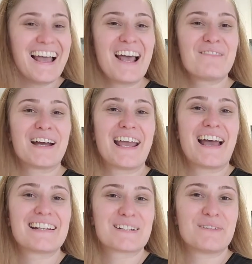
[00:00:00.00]
And my
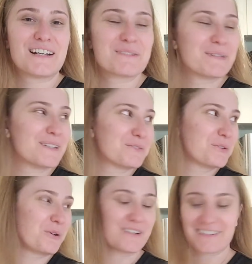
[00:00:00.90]
handsome husband, of
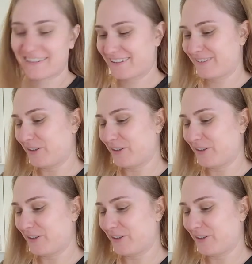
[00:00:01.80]
course,